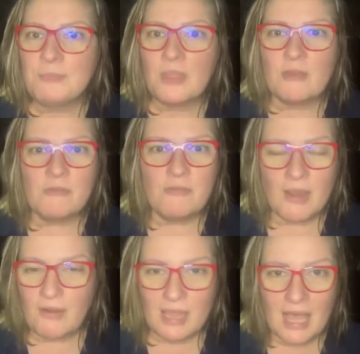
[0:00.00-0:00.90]

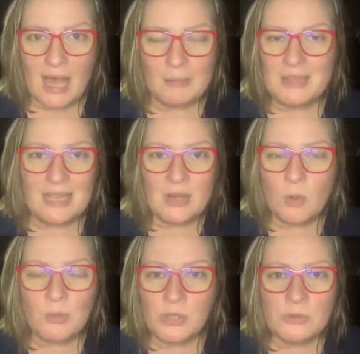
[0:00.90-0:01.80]
Very common. They
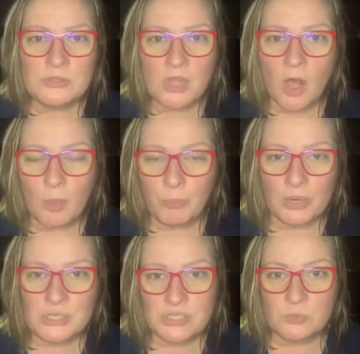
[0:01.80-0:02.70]
don't use all
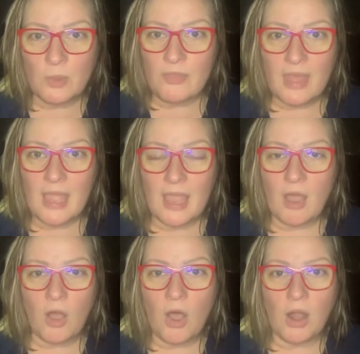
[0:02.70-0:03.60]
brushes when they
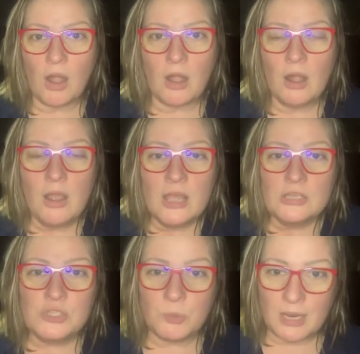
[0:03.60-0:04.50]
are
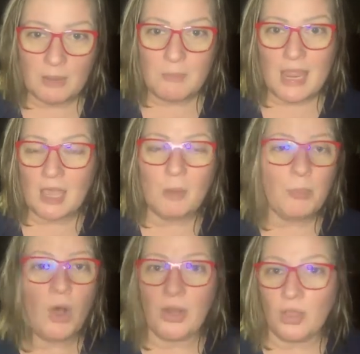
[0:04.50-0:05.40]
doing makeup
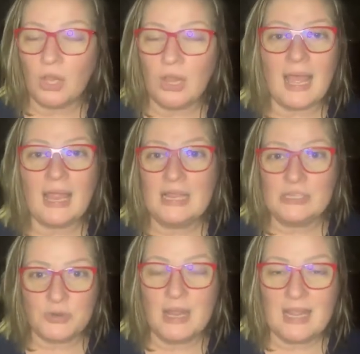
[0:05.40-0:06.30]
on a
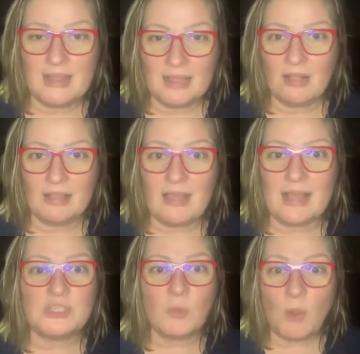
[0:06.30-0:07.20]
client or anything like
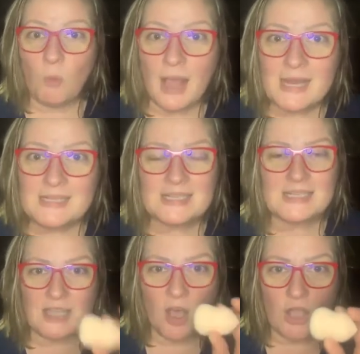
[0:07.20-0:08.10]
that. So I wanted to
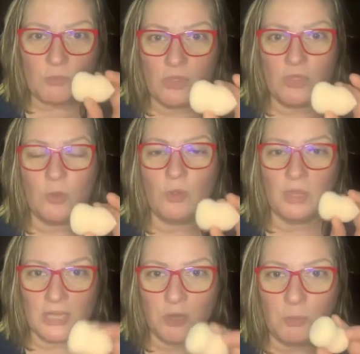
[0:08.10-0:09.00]
talk with you a
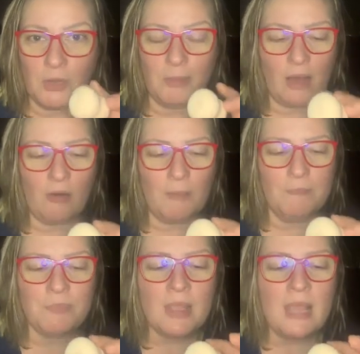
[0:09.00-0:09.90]
little bit about them.
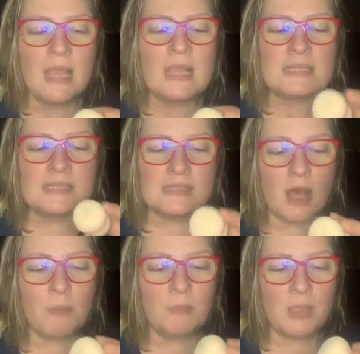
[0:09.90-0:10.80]

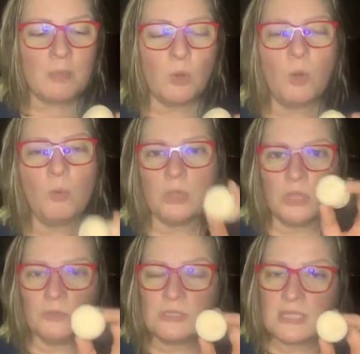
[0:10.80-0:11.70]
Some people will
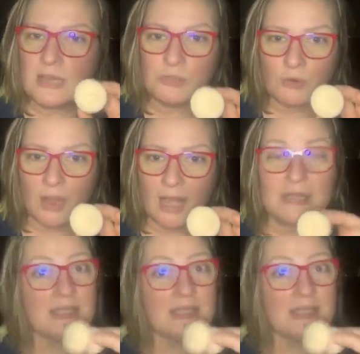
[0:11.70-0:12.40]
use them dry.